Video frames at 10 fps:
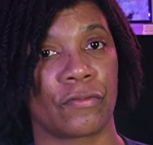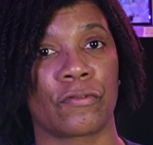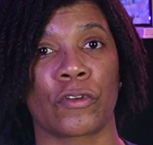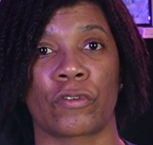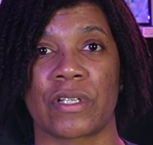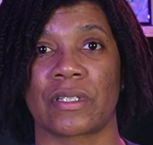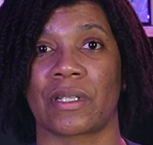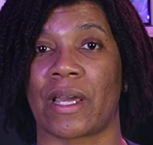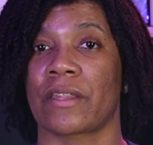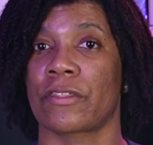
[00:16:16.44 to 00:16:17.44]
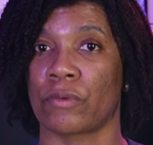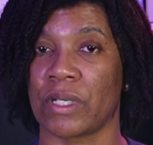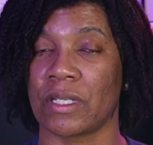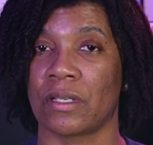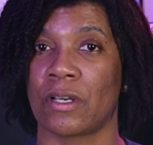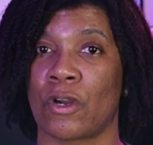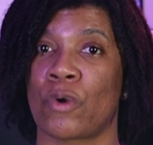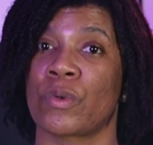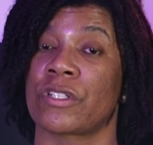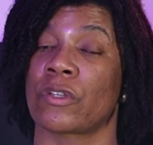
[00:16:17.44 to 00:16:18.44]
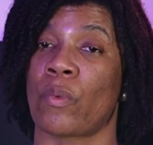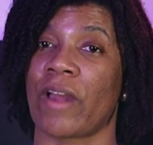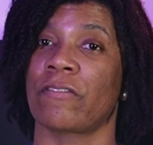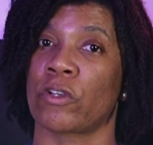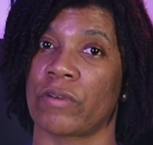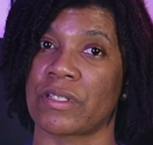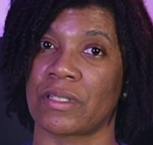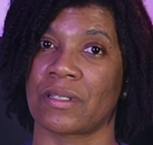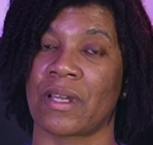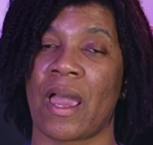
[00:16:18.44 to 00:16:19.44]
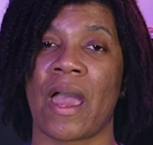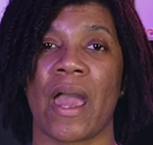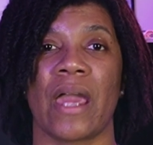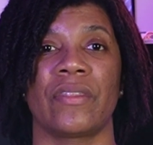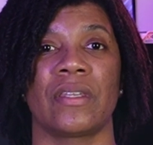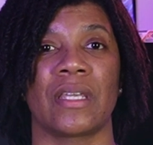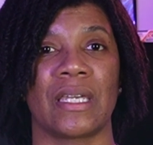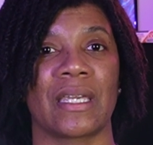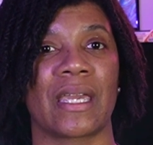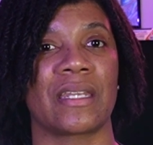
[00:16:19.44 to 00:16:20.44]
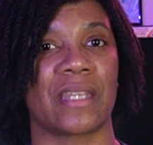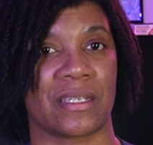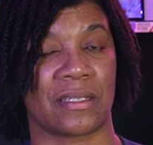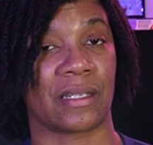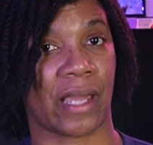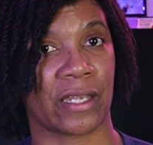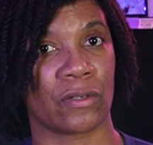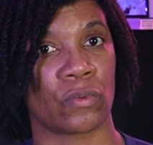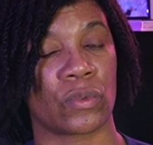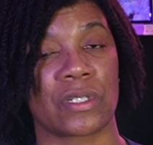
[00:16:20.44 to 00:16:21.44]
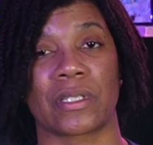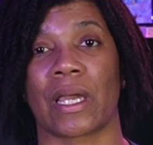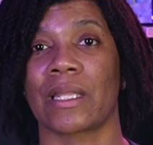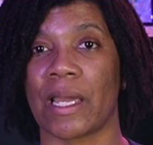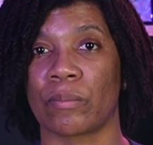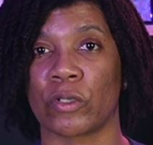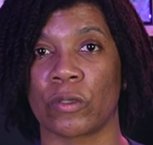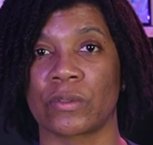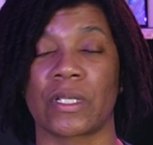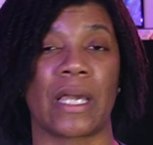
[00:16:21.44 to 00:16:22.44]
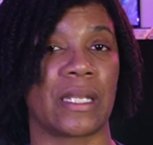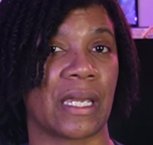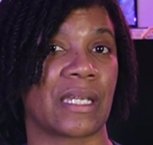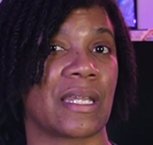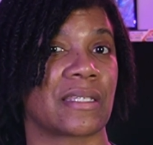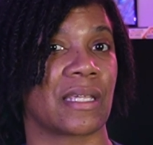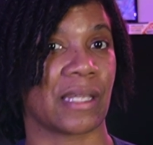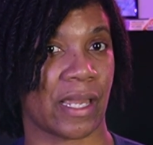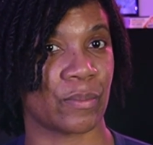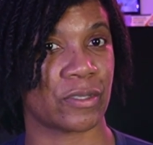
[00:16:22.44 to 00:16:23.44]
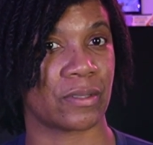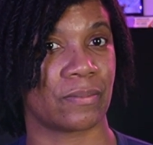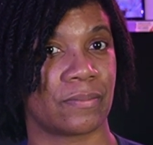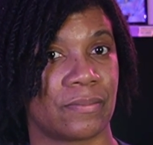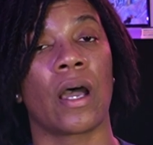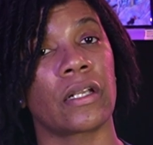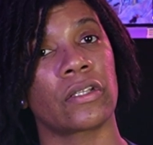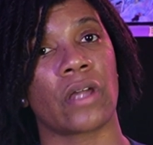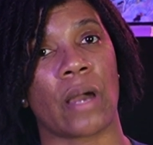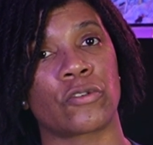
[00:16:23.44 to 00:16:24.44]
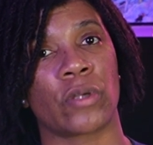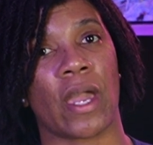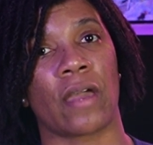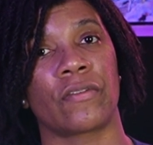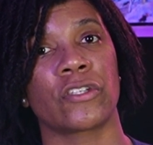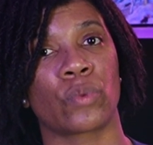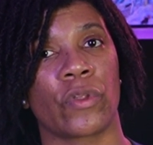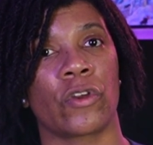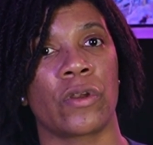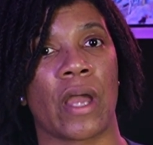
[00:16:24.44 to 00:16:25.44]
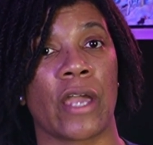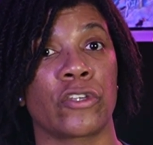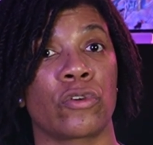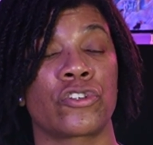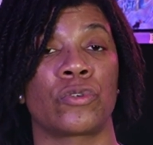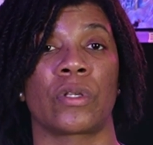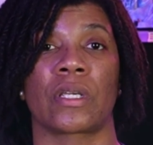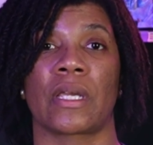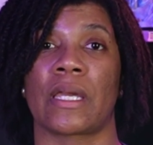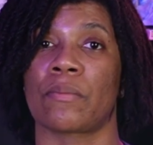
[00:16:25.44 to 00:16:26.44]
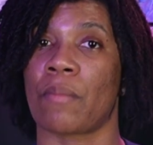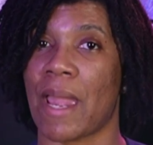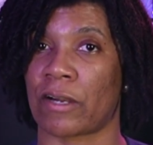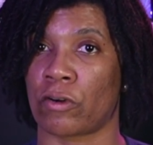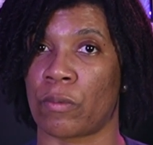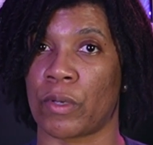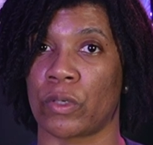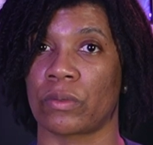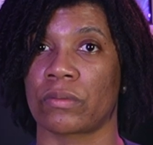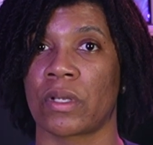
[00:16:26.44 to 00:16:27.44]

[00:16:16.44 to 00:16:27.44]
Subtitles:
fluorescent light 3, which is a white fluorescent, and then incandescent light, which is like light bulbs and incandescent lamps. Another option you have is whether or not you're shooting in macro mode.